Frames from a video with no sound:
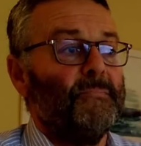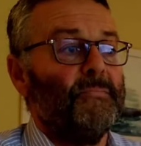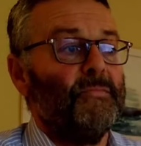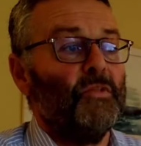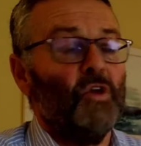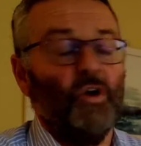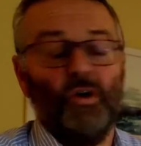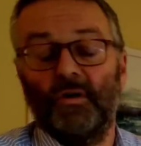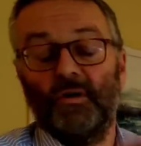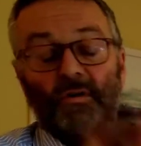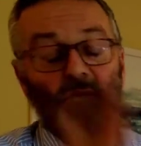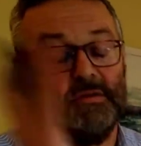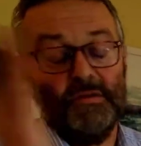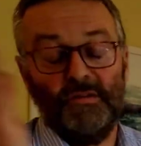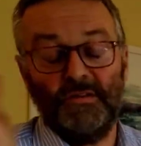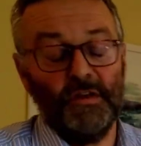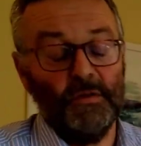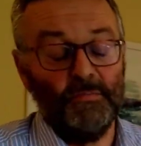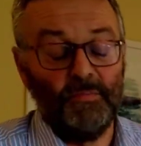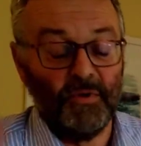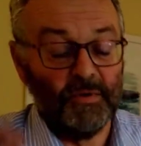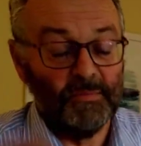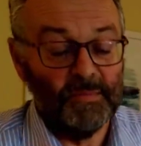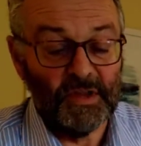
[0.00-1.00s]

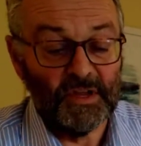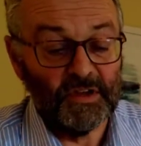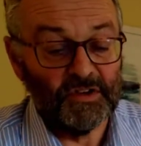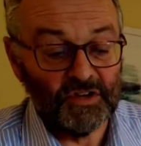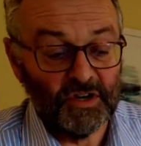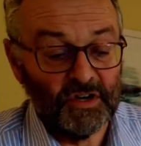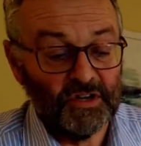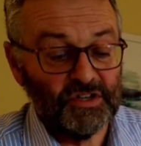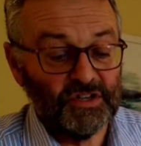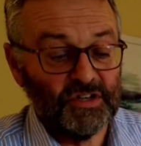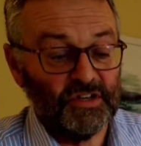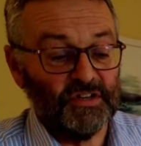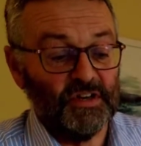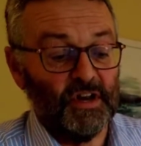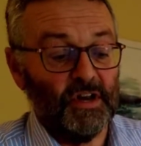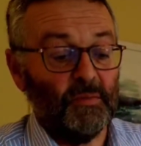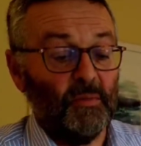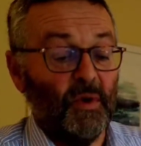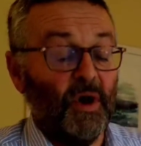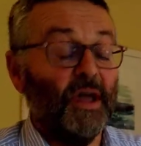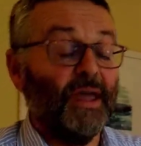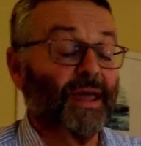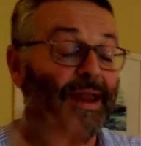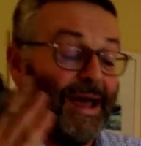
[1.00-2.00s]
no point in me changing it
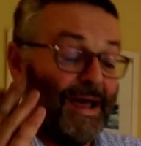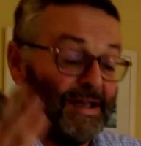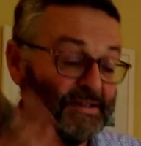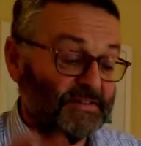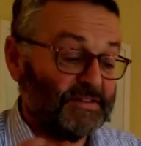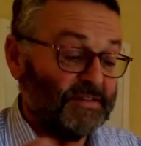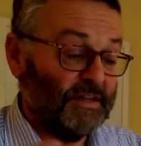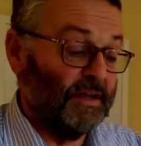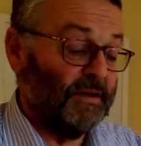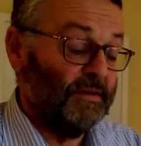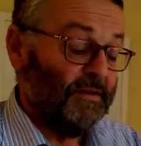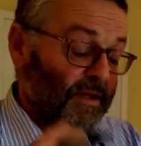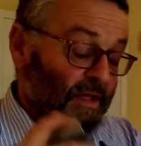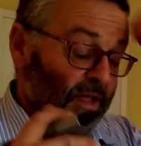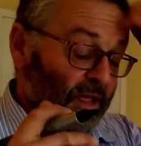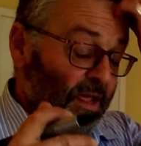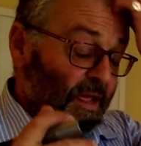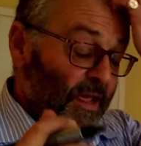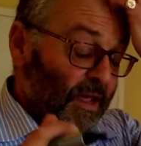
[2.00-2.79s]
anymore. It has done.